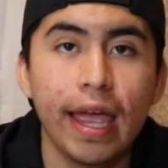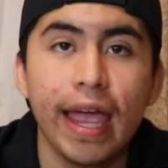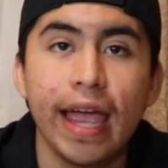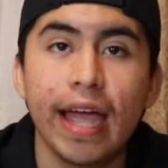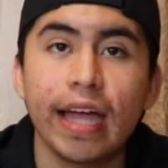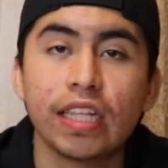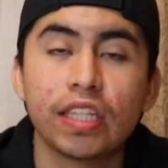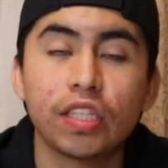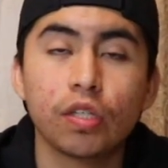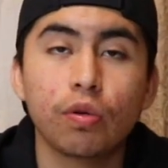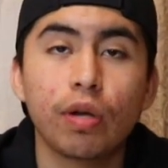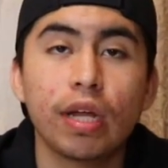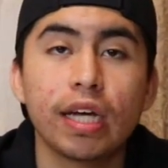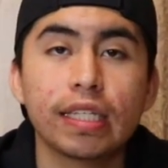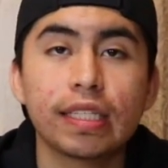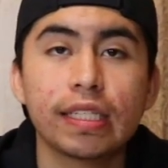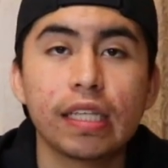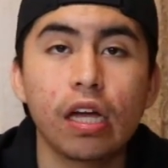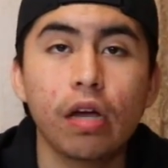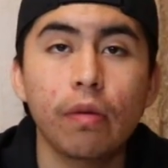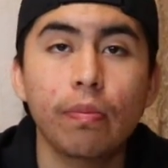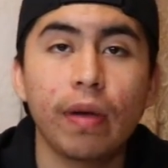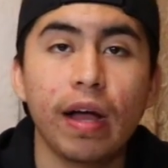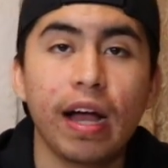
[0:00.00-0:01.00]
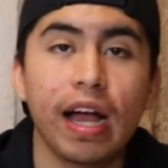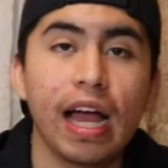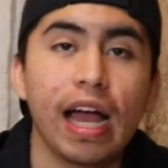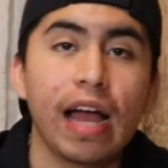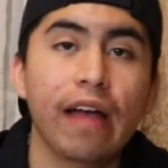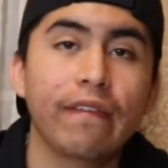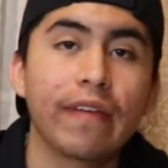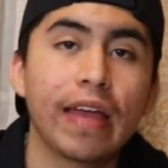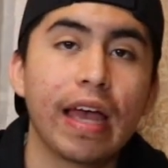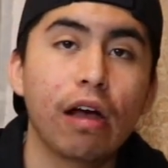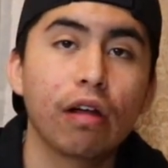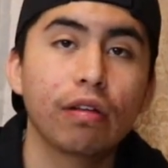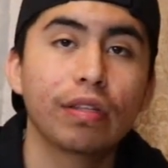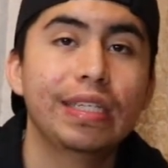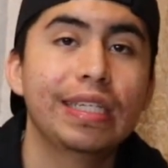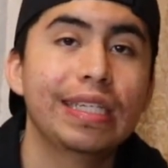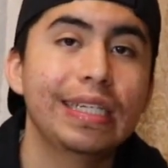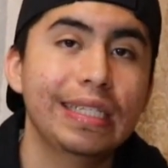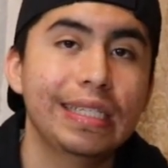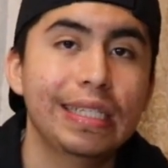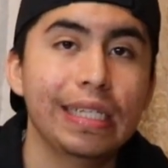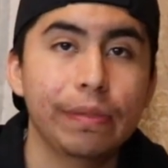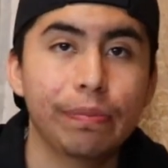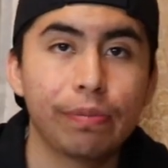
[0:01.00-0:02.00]
And so next up, I have
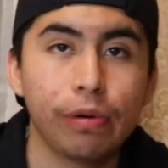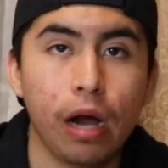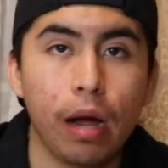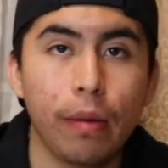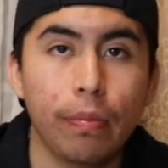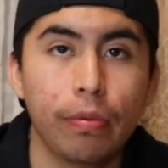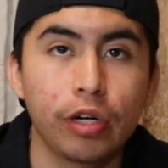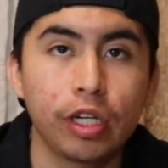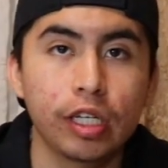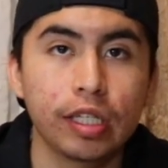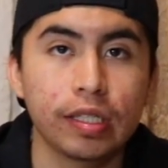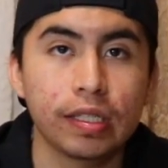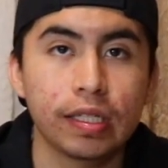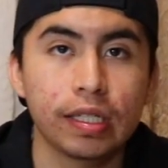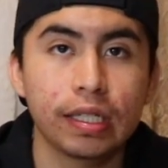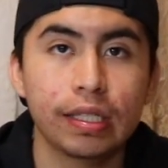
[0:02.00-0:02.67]
LTC Properties,